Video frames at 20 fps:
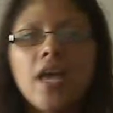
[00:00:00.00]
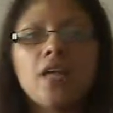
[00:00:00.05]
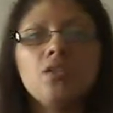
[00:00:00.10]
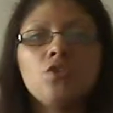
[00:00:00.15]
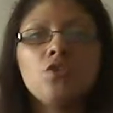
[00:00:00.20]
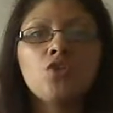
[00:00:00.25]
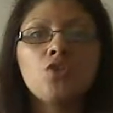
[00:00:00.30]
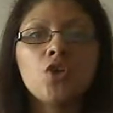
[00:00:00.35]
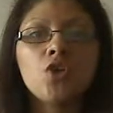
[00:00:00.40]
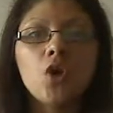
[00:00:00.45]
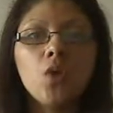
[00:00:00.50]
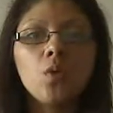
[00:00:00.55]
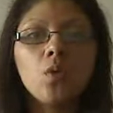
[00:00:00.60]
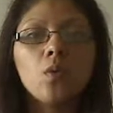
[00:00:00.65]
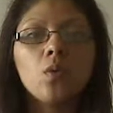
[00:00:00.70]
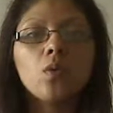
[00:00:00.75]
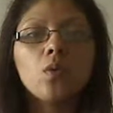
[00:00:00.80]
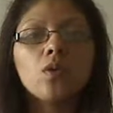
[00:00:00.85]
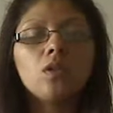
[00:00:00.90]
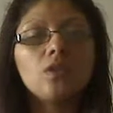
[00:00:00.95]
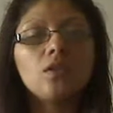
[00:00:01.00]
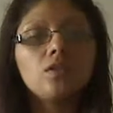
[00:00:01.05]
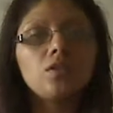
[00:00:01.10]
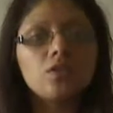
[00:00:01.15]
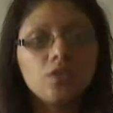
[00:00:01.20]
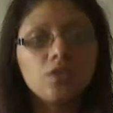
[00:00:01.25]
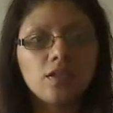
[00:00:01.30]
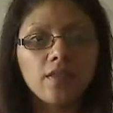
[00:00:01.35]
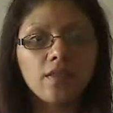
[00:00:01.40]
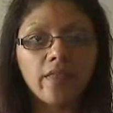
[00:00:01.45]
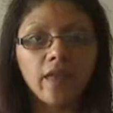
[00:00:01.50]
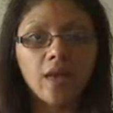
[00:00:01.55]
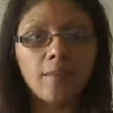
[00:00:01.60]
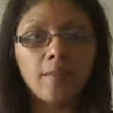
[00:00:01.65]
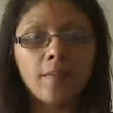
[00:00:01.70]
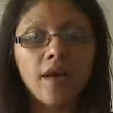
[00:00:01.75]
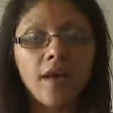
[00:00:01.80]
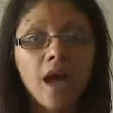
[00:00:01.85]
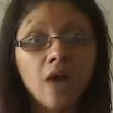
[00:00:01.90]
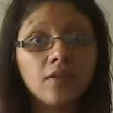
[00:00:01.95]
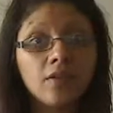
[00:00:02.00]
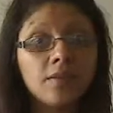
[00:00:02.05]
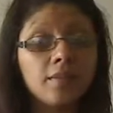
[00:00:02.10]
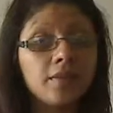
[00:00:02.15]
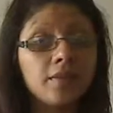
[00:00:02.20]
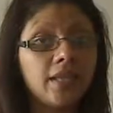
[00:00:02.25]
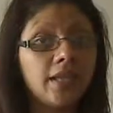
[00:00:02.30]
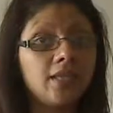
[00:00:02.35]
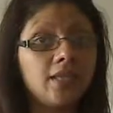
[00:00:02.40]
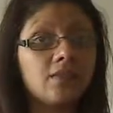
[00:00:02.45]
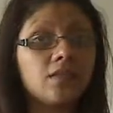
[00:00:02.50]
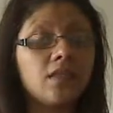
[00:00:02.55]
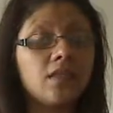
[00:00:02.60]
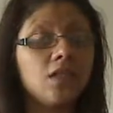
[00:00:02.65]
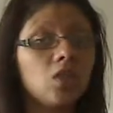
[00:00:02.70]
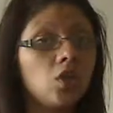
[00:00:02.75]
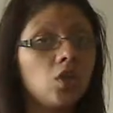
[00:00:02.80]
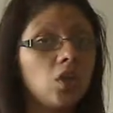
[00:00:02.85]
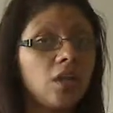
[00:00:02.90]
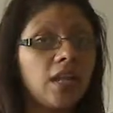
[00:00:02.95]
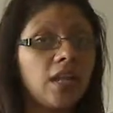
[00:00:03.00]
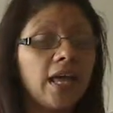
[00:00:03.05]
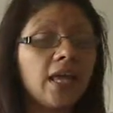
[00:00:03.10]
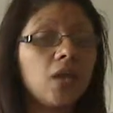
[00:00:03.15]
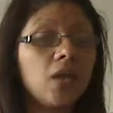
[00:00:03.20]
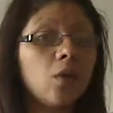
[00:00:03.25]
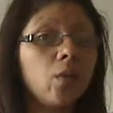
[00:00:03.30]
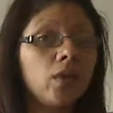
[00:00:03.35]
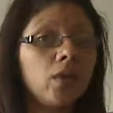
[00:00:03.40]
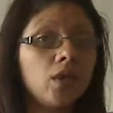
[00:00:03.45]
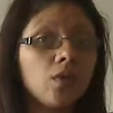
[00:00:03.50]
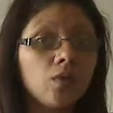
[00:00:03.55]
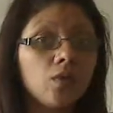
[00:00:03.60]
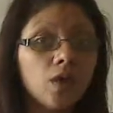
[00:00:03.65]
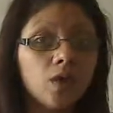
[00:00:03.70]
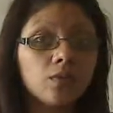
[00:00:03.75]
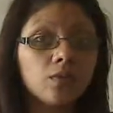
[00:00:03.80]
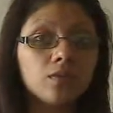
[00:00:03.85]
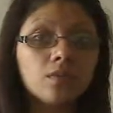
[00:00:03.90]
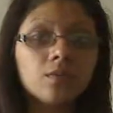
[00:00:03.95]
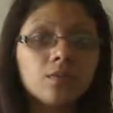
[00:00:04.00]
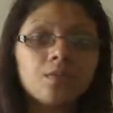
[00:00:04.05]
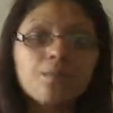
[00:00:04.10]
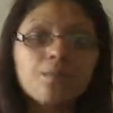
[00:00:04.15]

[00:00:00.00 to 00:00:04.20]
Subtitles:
and show to them how the plant's going to look like when it grows.